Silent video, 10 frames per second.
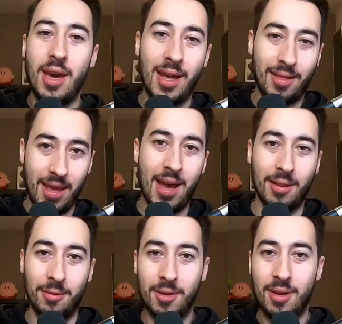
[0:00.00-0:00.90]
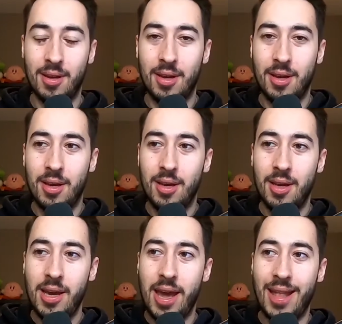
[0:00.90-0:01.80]
at that.
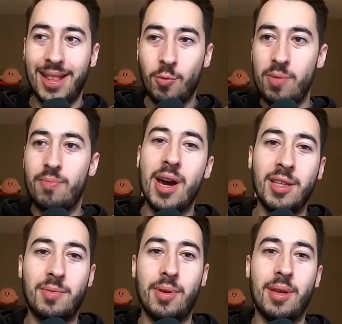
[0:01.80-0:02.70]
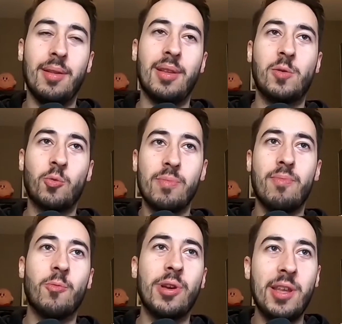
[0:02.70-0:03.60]
And that
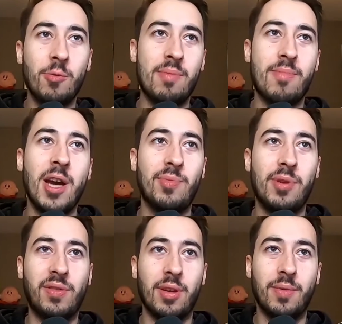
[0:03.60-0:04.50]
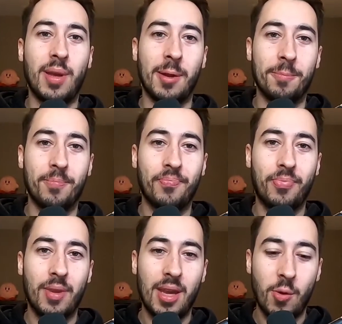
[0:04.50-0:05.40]
really reminds me of something.
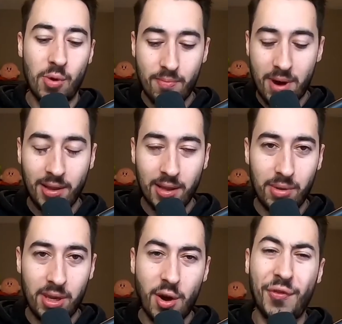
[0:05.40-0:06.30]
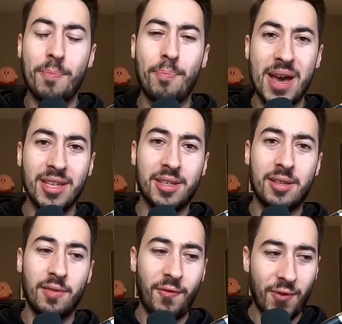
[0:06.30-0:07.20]
It reminded me of the
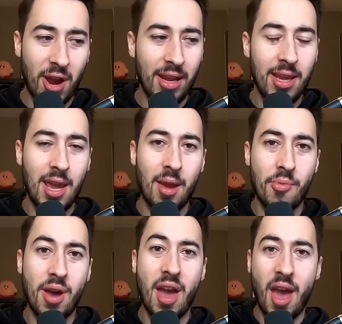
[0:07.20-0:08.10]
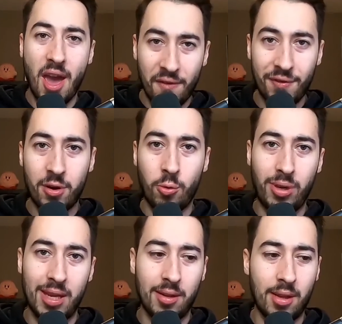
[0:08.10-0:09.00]
best fighting game ever
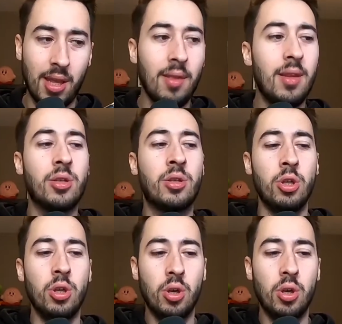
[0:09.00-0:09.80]
created in this